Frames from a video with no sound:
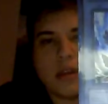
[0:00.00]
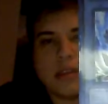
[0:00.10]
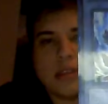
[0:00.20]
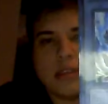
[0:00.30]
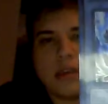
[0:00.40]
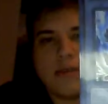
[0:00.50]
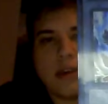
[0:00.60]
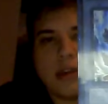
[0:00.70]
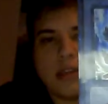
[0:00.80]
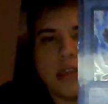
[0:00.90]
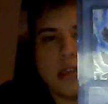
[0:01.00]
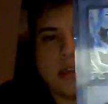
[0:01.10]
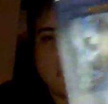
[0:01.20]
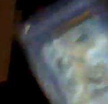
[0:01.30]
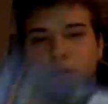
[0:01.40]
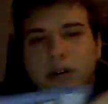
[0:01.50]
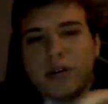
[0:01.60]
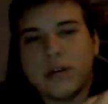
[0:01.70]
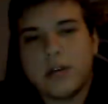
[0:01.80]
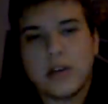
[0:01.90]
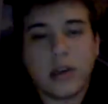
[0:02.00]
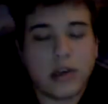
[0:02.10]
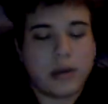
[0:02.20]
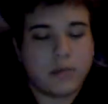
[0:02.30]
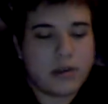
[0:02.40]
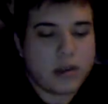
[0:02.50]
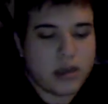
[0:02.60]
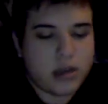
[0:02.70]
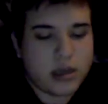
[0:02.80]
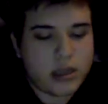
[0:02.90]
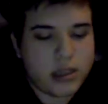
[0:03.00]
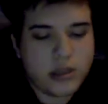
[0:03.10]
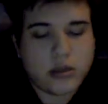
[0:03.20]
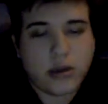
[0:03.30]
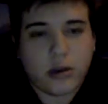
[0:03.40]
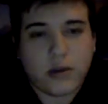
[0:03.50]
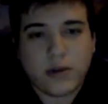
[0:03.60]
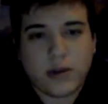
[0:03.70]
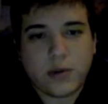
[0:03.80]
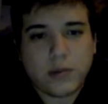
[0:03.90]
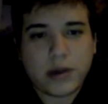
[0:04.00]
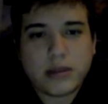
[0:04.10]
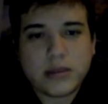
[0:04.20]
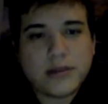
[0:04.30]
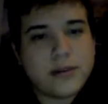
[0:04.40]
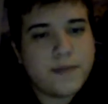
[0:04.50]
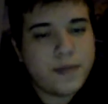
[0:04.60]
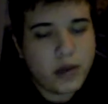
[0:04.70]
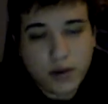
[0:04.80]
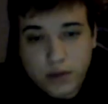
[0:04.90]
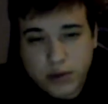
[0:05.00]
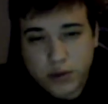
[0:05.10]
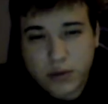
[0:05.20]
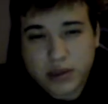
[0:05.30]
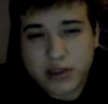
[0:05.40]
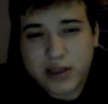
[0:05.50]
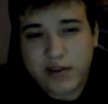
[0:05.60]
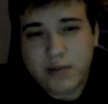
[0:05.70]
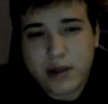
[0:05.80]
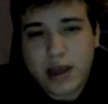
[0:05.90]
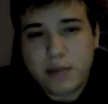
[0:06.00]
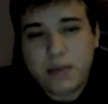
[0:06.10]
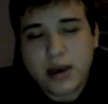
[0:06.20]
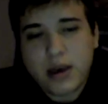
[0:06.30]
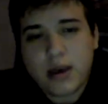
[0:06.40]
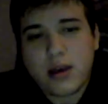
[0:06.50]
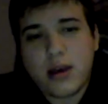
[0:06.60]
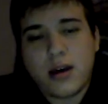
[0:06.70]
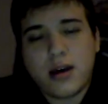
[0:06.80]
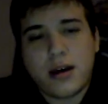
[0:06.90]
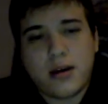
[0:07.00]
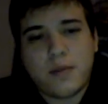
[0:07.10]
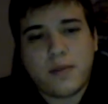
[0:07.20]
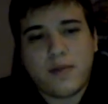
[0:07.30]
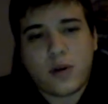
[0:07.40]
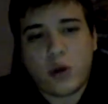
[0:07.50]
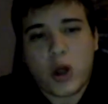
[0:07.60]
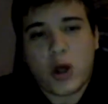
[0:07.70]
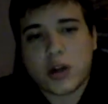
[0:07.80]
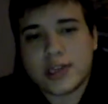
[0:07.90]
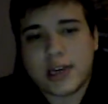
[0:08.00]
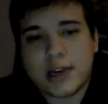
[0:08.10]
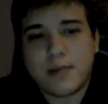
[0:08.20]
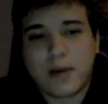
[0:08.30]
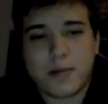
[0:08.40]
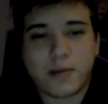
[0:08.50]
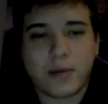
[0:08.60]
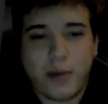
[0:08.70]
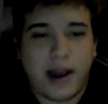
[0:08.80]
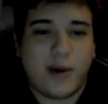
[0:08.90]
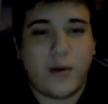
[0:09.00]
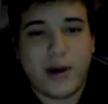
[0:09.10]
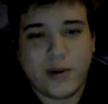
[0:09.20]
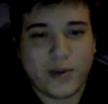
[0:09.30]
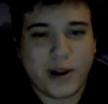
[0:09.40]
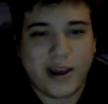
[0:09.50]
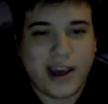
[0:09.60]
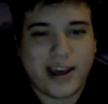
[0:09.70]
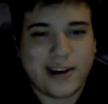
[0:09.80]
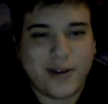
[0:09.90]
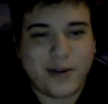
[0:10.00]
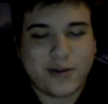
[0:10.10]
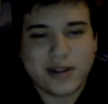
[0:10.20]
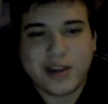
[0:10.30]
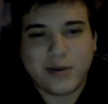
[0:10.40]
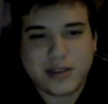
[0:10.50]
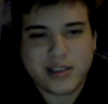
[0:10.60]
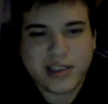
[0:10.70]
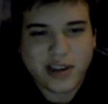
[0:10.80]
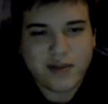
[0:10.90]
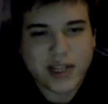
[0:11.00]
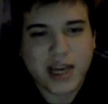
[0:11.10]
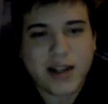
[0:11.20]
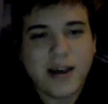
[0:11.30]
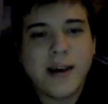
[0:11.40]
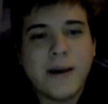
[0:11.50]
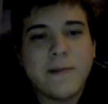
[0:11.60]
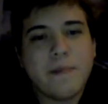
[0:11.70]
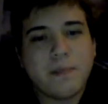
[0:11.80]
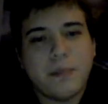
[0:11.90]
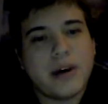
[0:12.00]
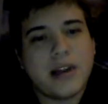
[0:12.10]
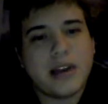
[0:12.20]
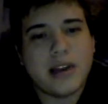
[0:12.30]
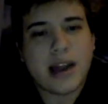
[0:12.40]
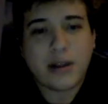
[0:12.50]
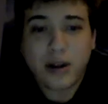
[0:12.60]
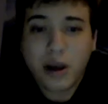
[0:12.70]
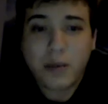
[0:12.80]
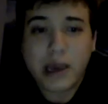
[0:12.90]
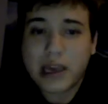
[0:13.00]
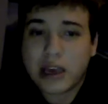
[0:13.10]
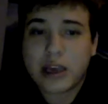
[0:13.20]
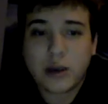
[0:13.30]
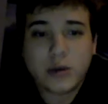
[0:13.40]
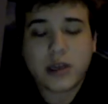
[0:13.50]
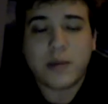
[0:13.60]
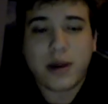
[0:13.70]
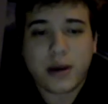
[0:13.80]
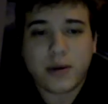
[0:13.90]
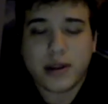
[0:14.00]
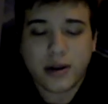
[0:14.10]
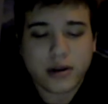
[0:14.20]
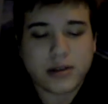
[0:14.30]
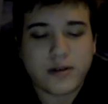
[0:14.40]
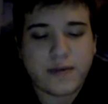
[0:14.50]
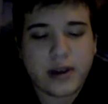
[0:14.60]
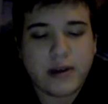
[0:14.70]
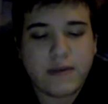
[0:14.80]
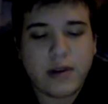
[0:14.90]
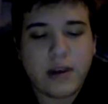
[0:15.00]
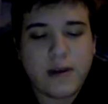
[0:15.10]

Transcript: This is Yugioh Gishki Soul Ogre. Gishikis are ritual monsters. Ritual monsters haven't been that big for a long time. I remember back when you had your Relinquished and stuff like that. But now they're making a huge comeback with Hidden Arsenal 5